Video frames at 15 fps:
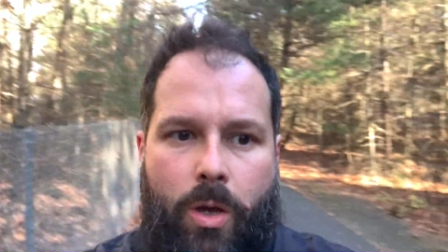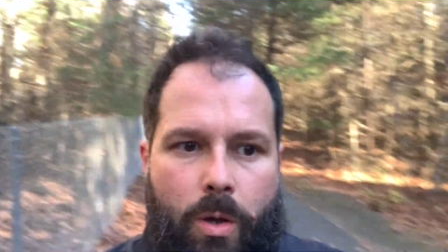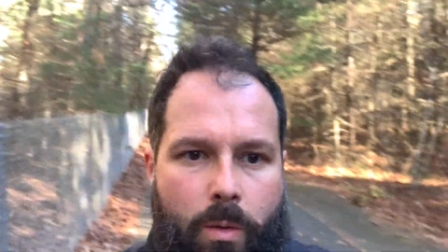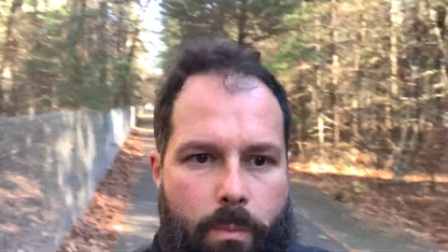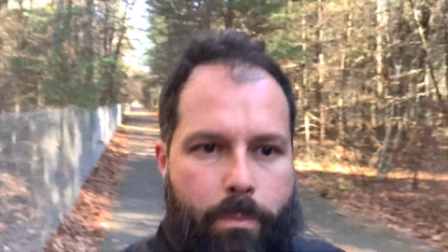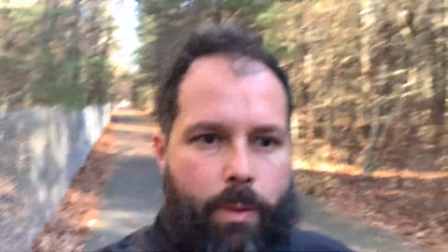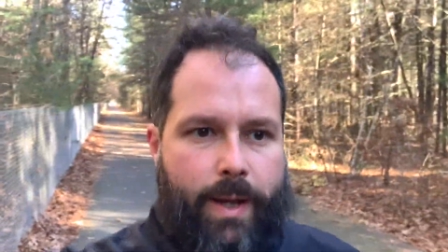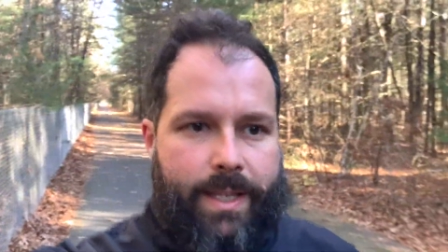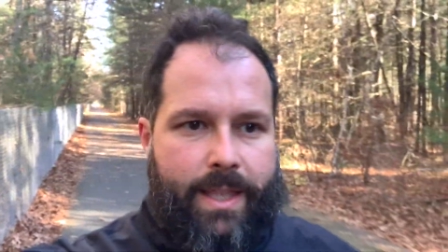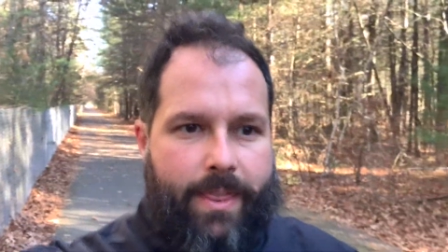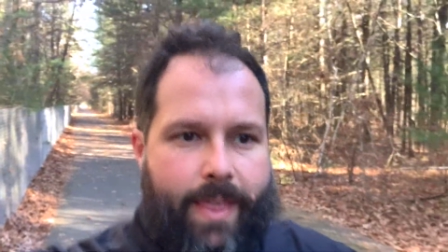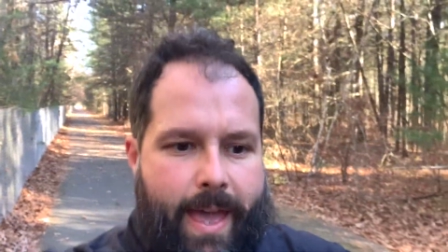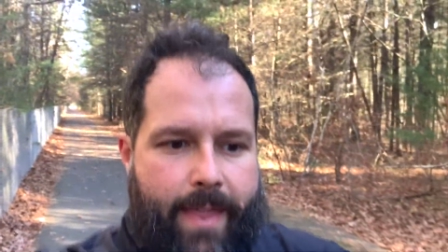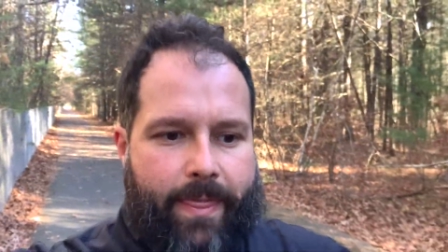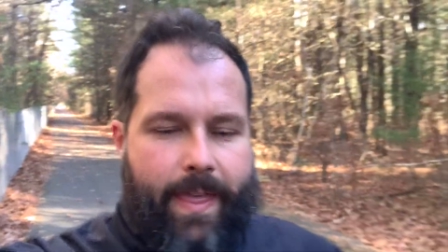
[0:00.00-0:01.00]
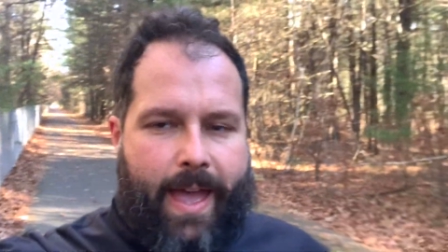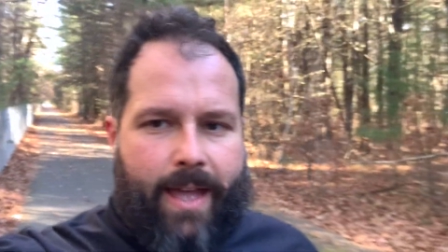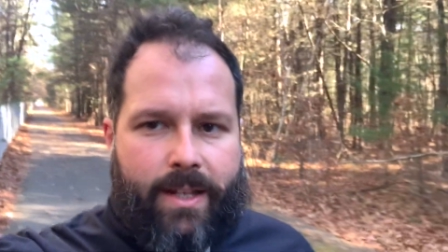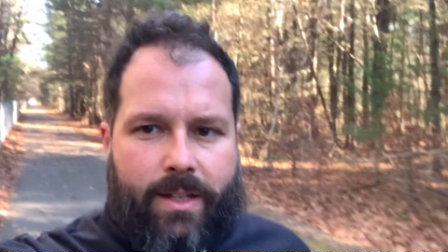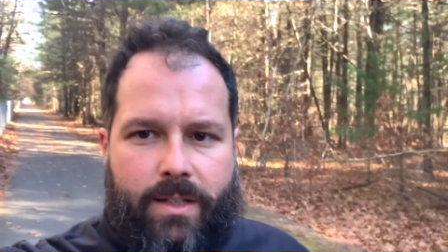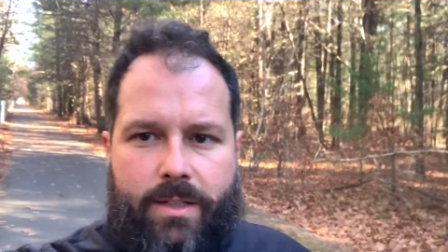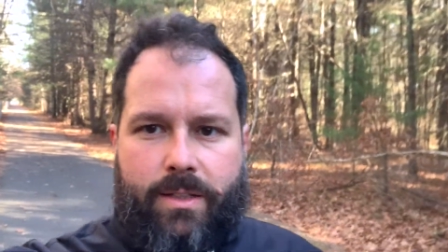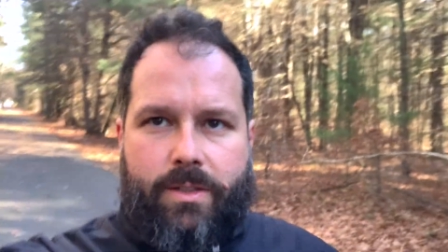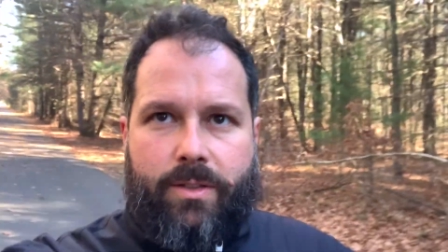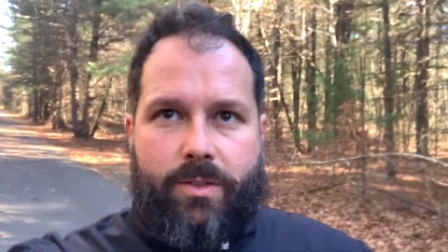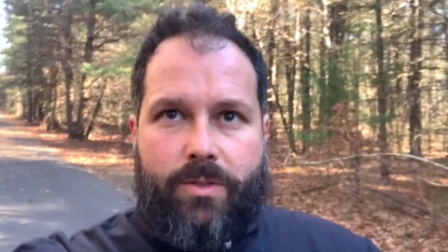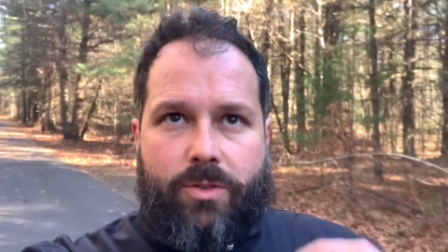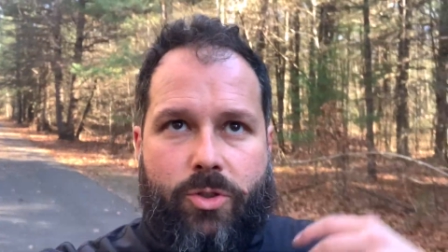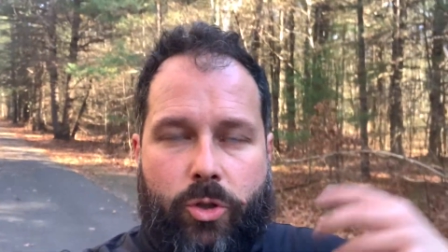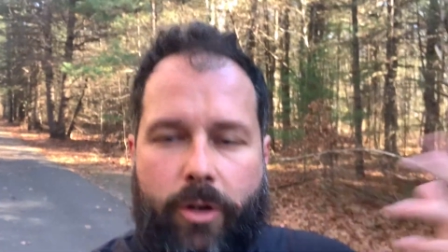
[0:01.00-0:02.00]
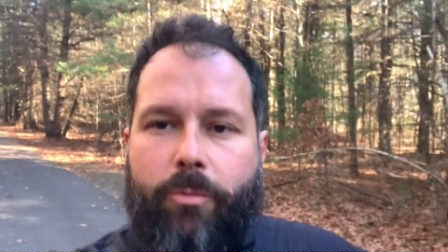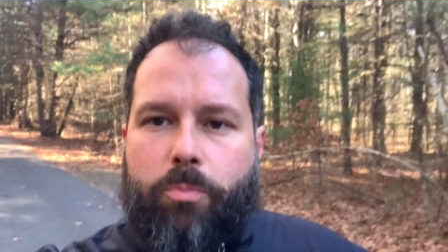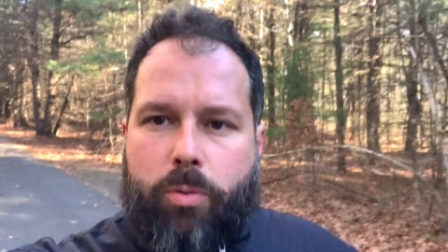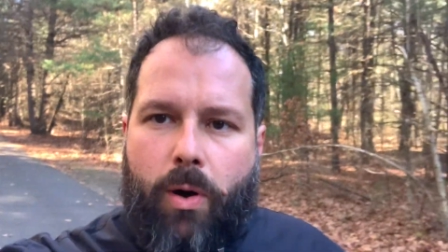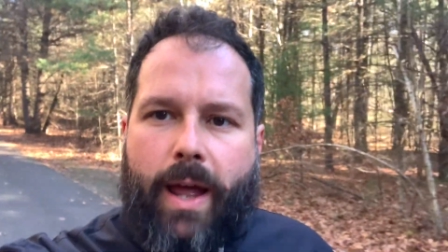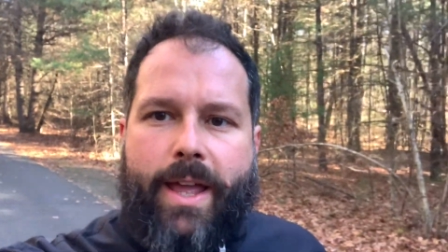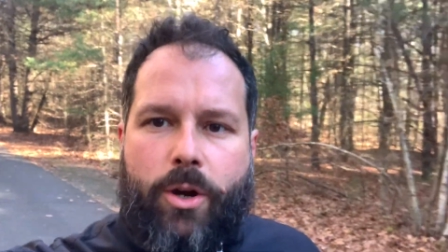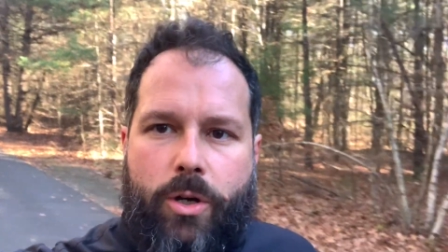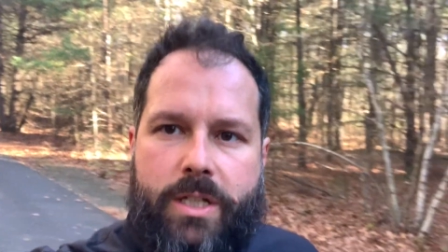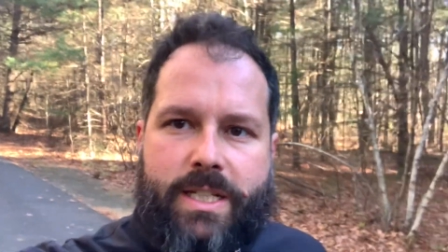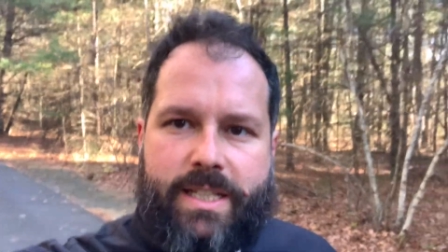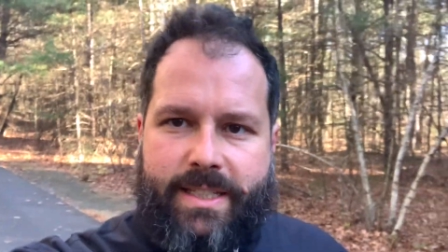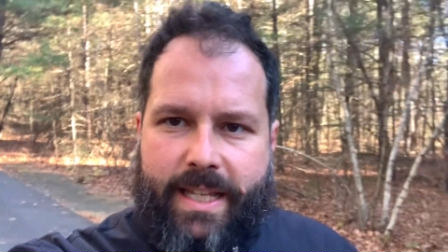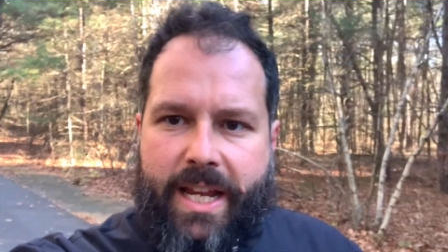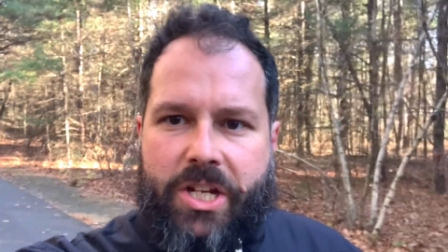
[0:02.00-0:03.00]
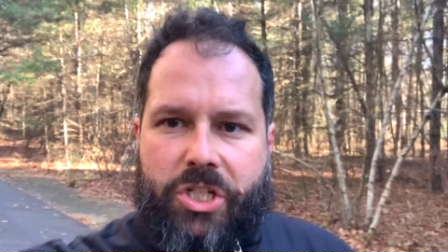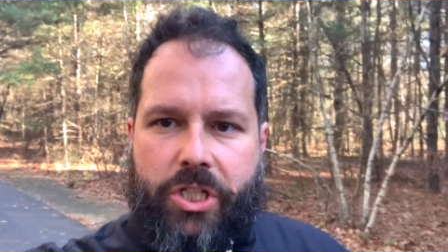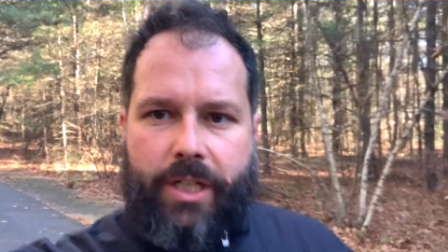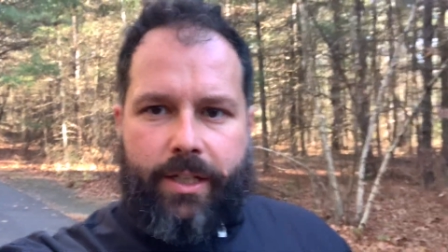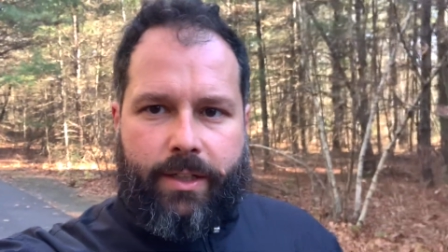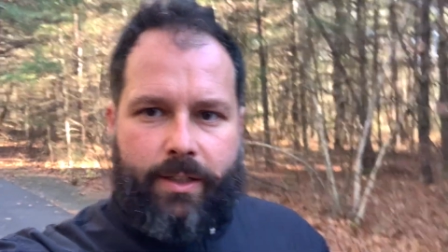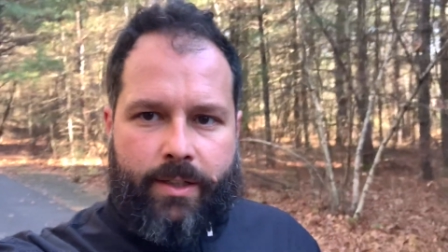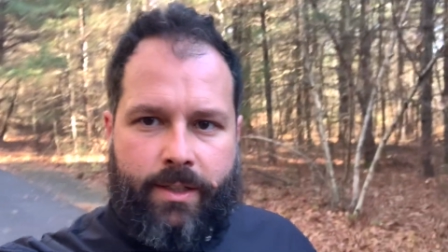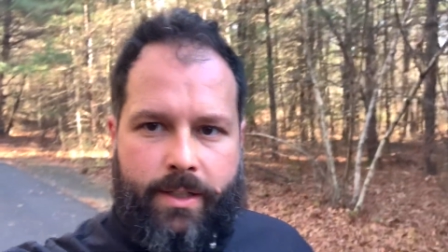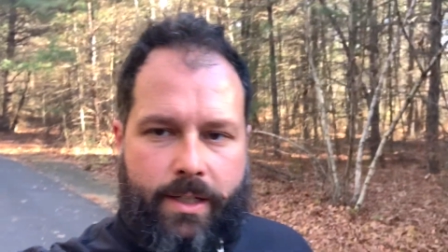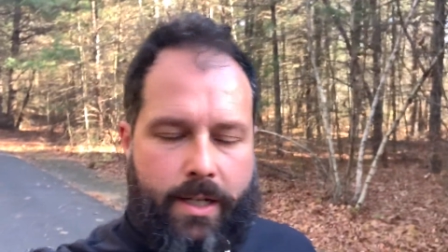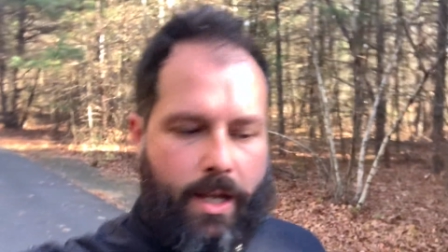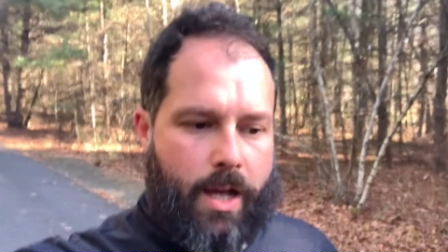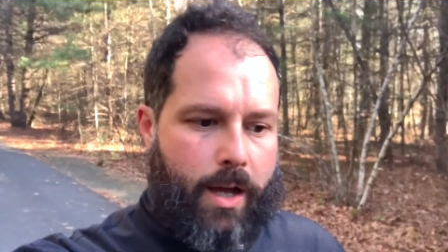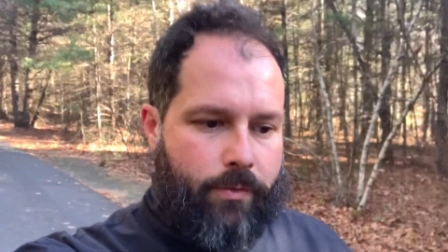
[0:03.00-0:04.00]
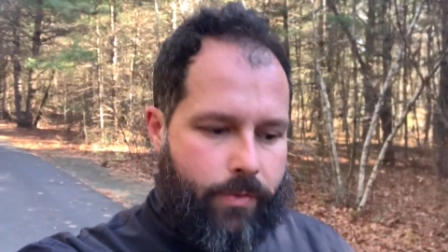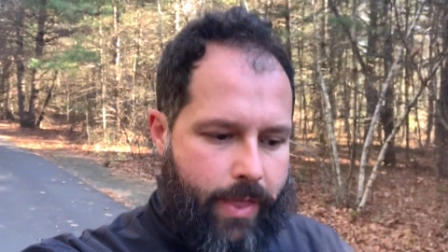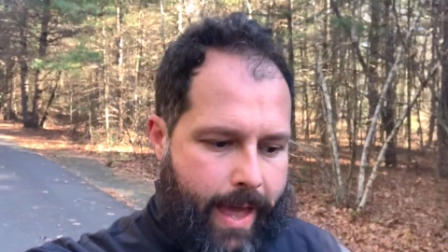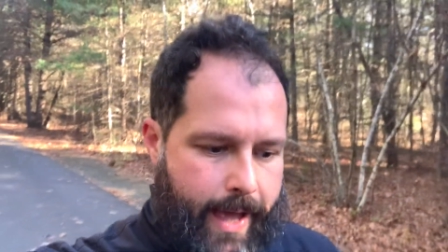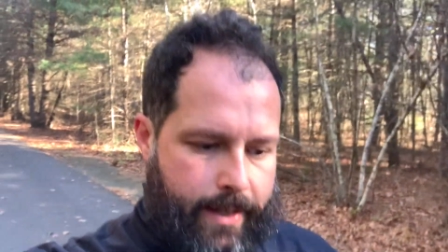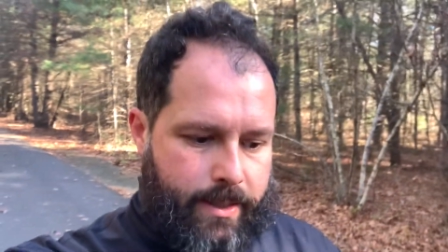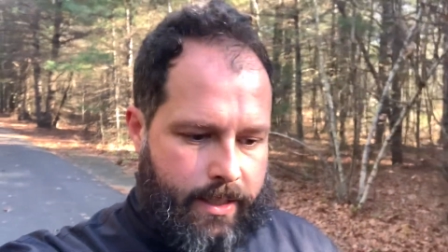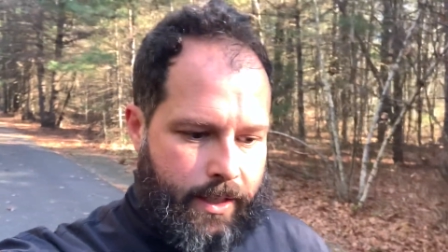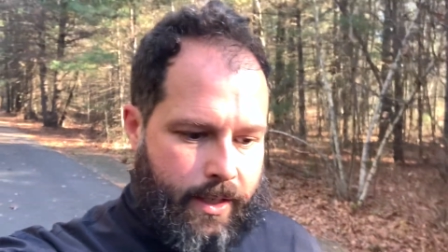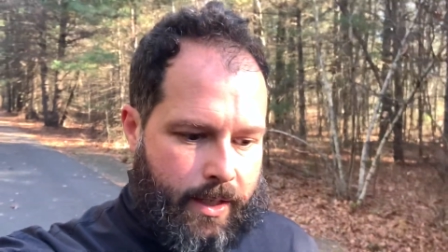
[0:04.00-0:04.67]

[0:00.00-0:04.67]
but that that sort of prioritization of that